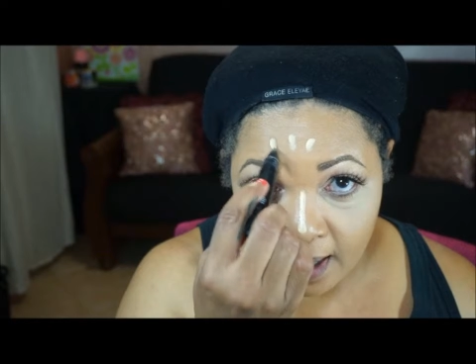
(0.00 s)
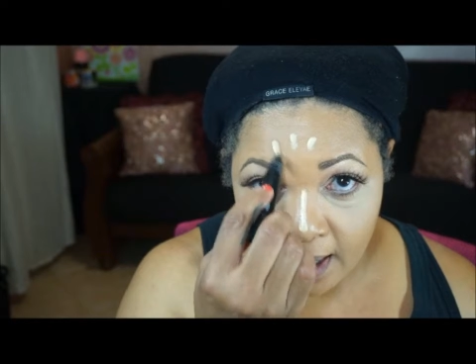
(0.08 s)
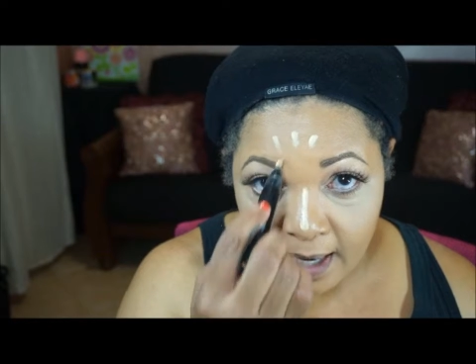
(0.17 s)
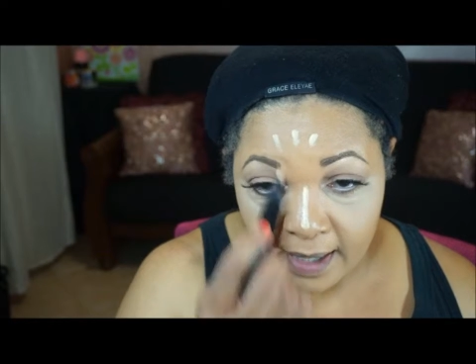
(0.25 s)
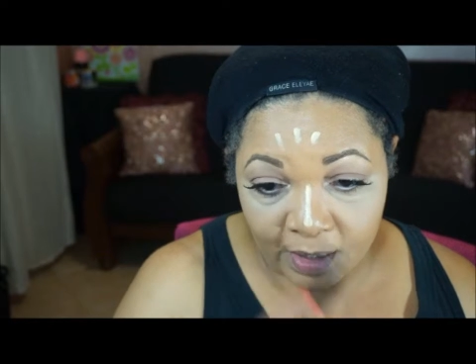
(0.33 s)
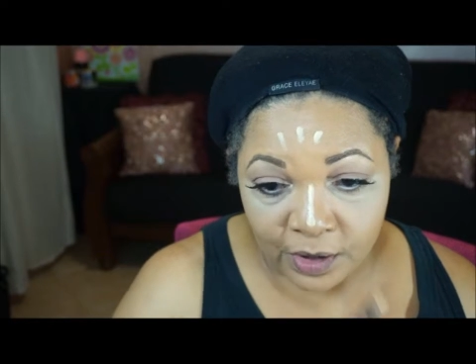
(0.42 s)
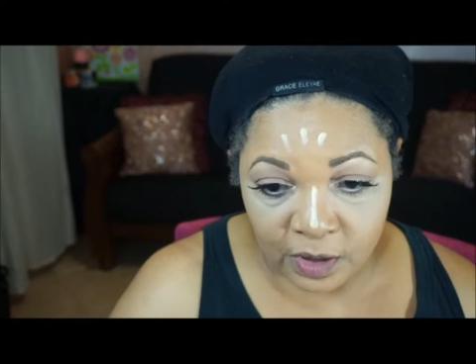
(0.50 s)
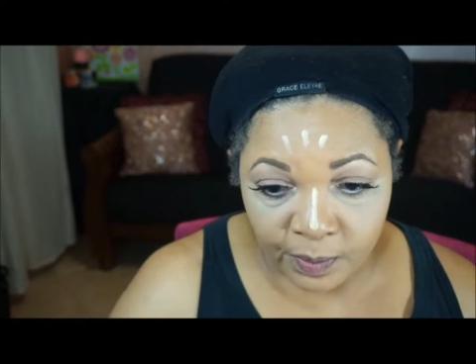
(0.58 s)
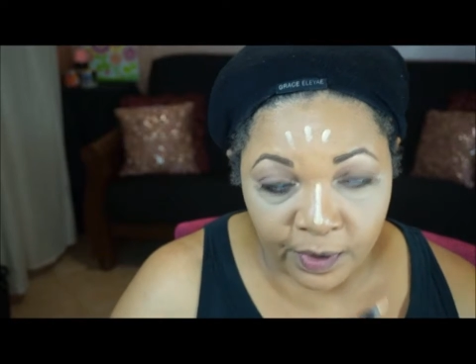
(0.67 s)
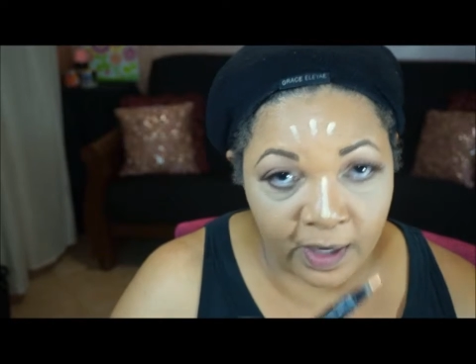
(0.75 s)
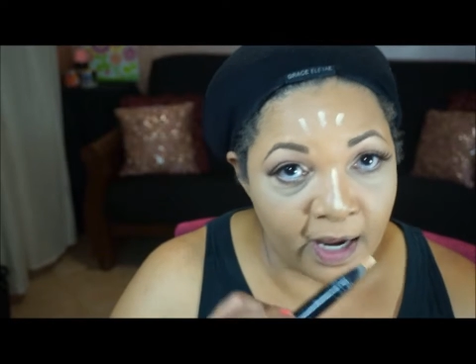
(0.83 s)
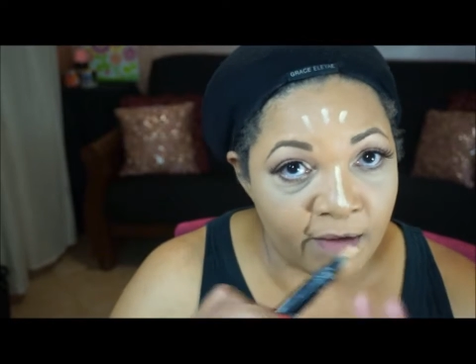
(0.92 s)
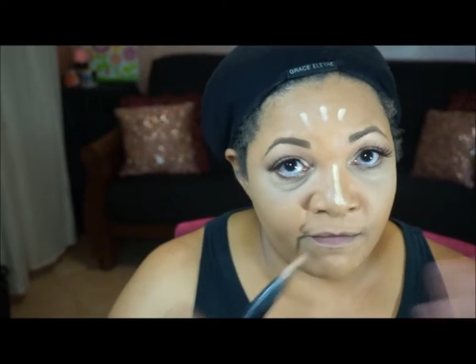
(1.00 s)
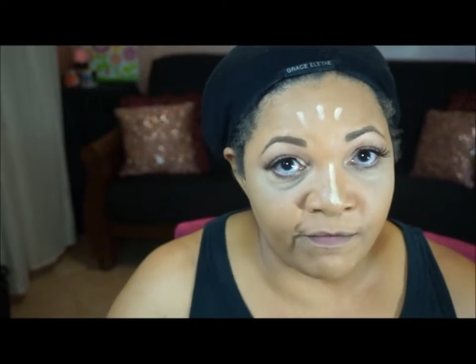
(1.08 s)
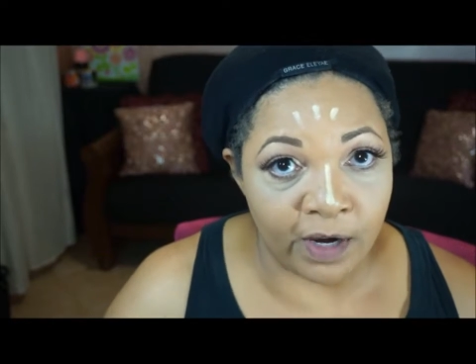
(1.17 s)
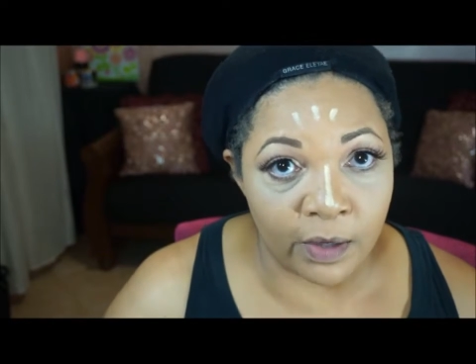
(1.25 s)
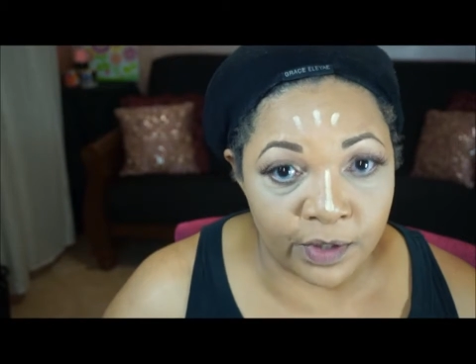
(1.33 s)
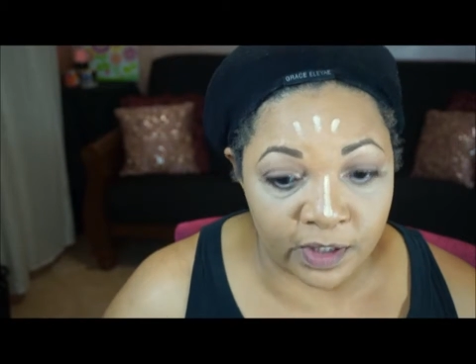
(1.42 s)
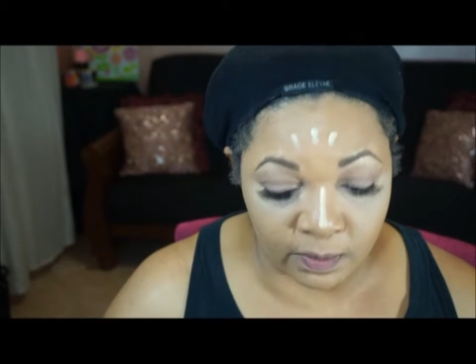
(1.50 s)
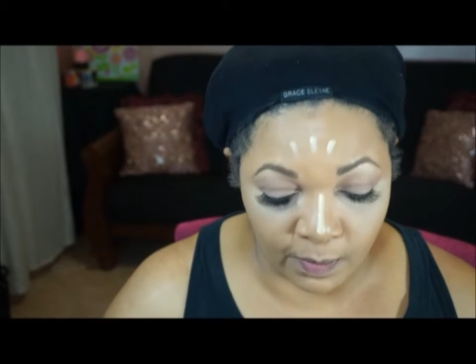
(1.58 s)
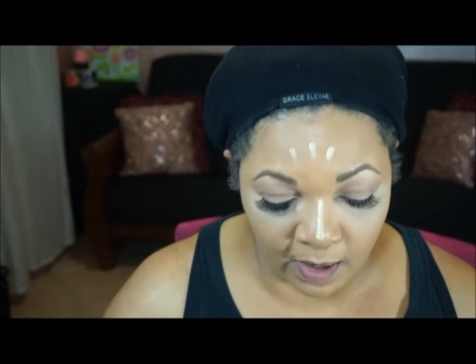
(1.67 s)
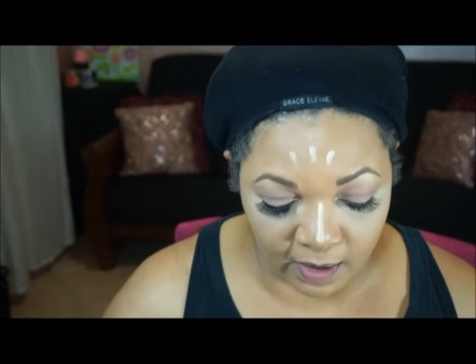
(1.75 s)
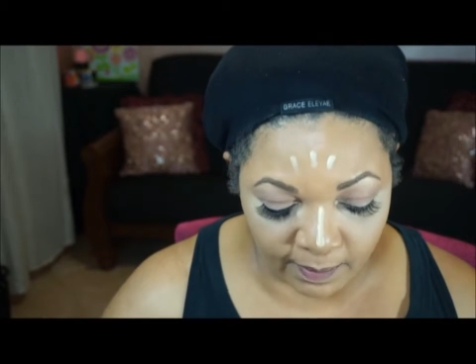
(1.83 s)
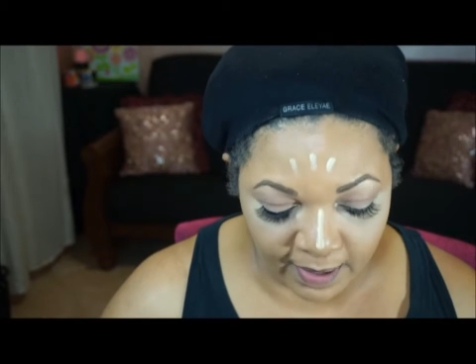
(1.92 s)
and I just put a very
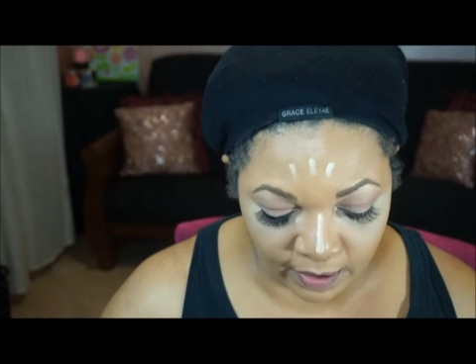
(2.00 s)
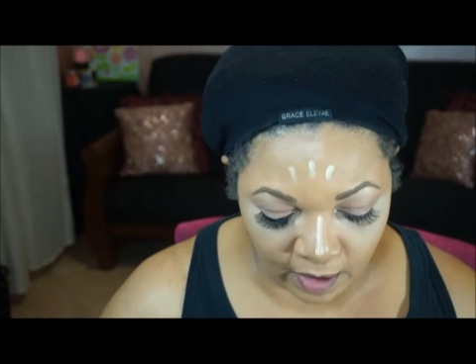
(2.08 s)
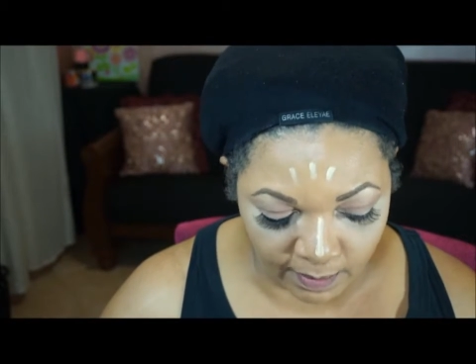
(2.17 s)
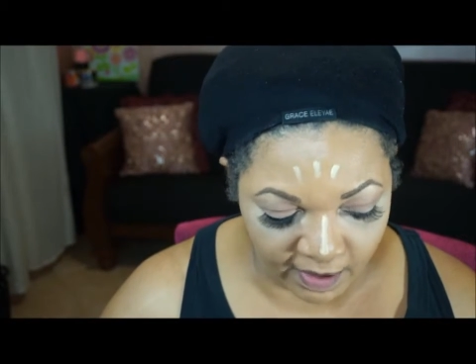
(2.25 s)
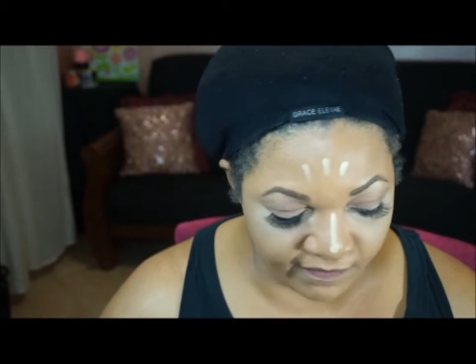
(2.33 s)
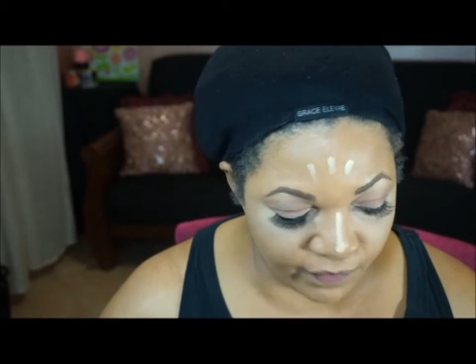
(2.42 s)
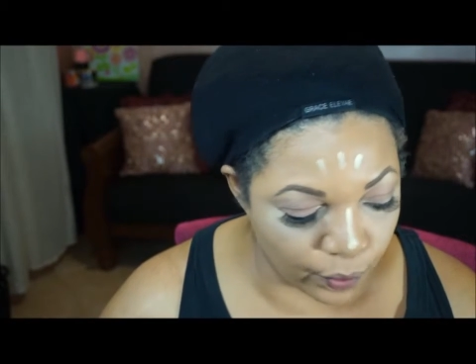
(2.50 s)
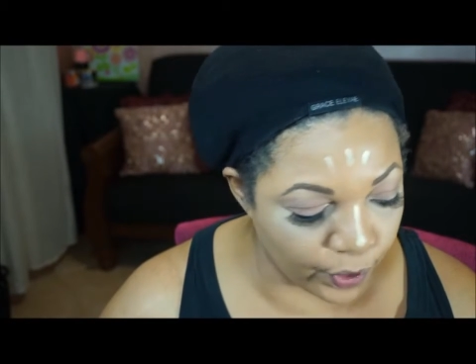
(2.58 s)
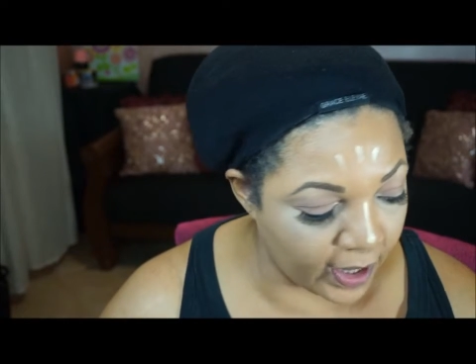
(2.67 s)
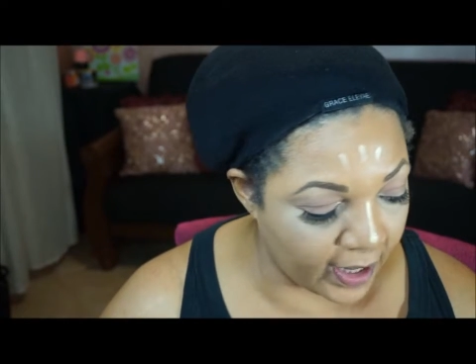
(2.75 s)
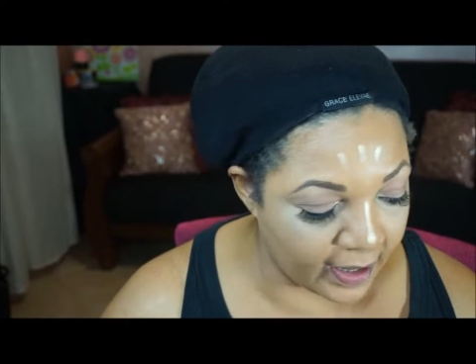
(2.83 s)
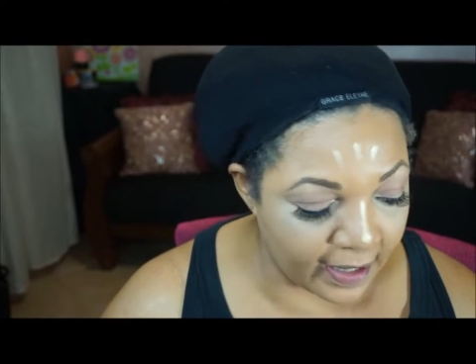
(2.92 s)
small amount on my forehead.